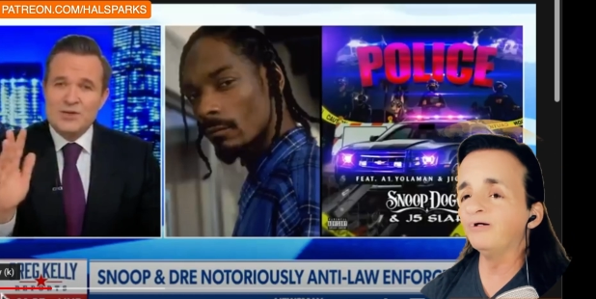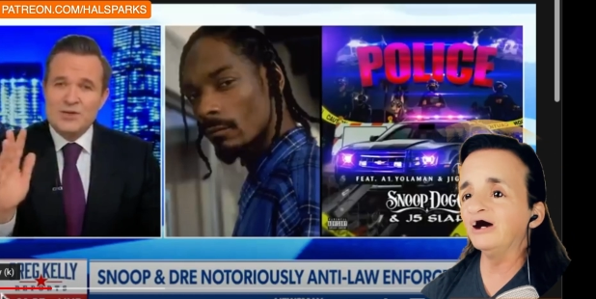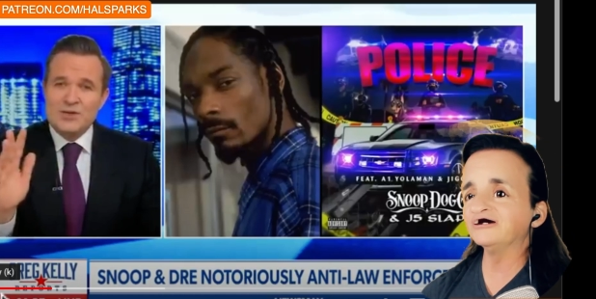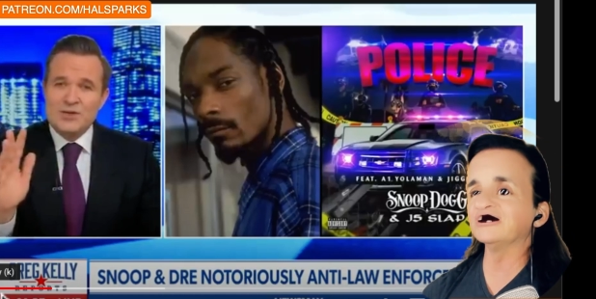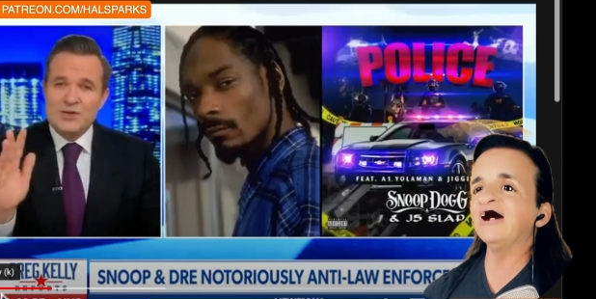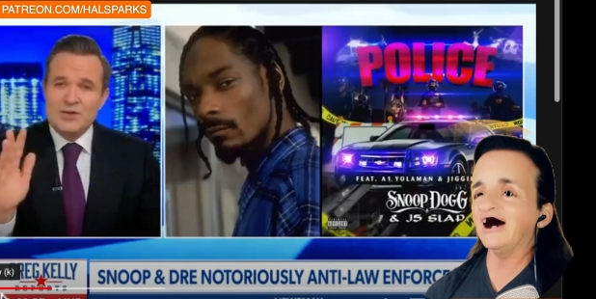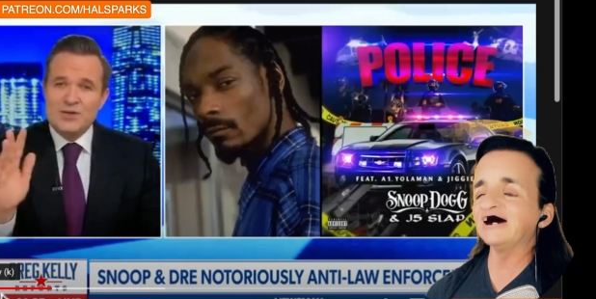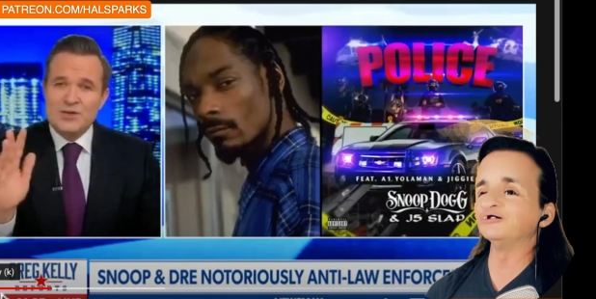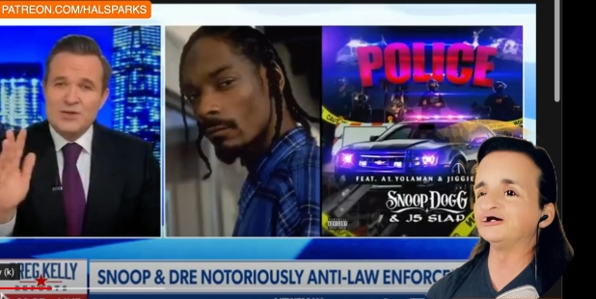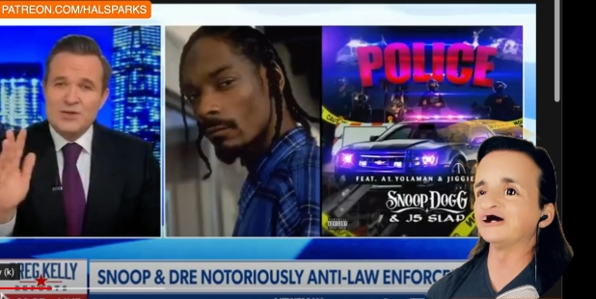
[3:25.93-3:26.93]
Speaker 1: I get what you're
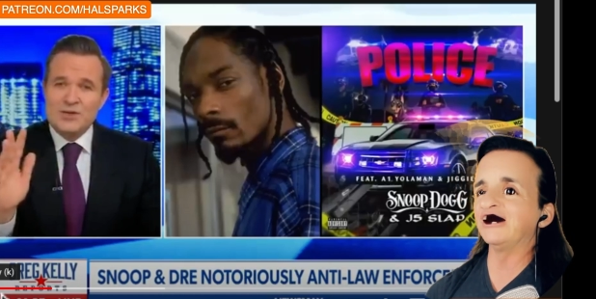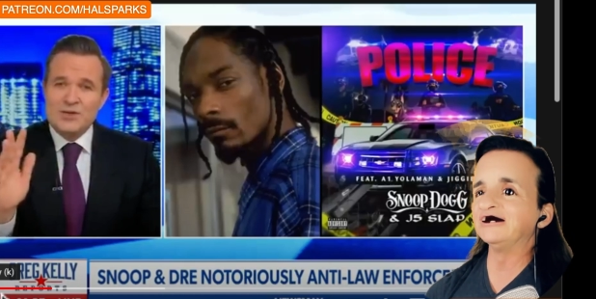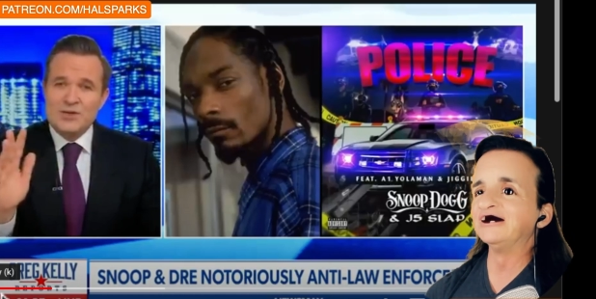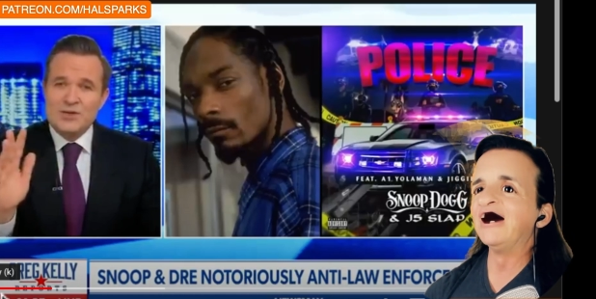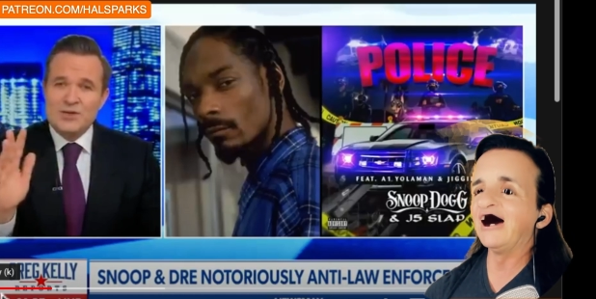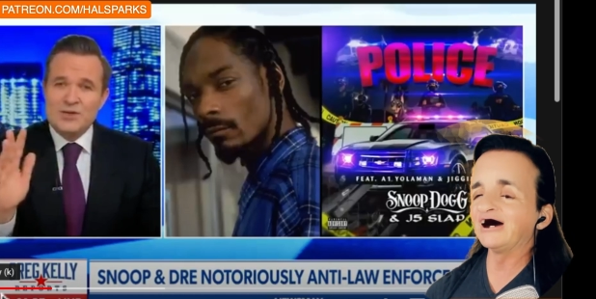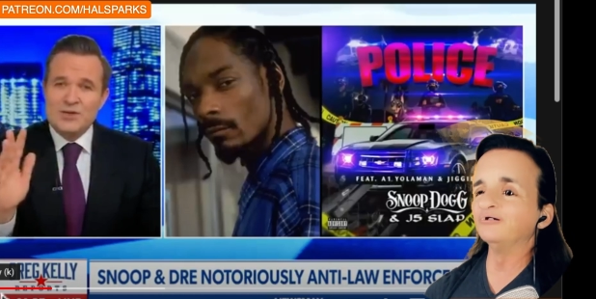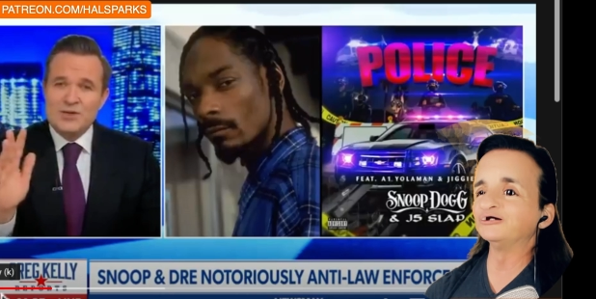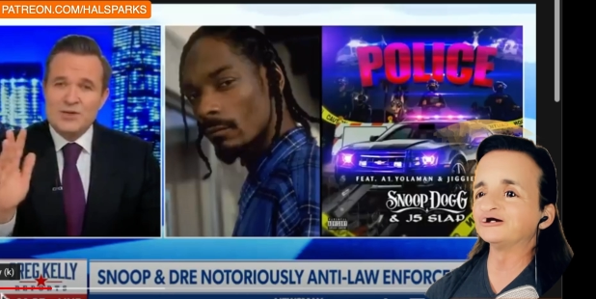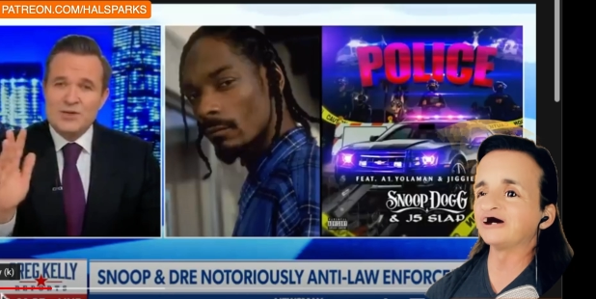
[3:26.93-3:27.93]
saying. I get what you're saying.